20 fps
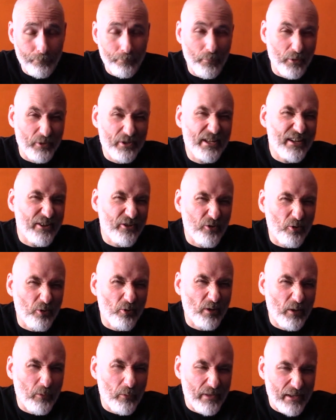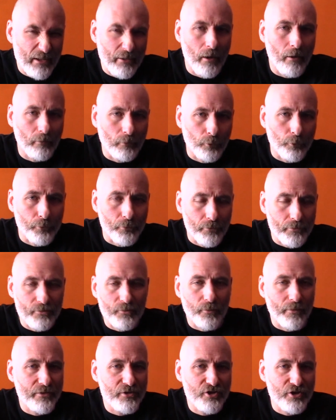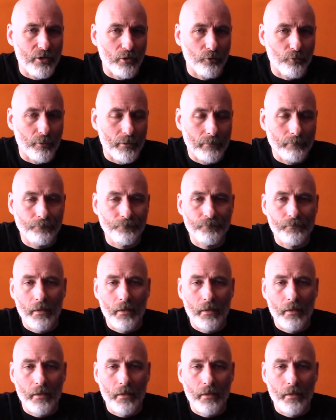particularly with young learners, with children.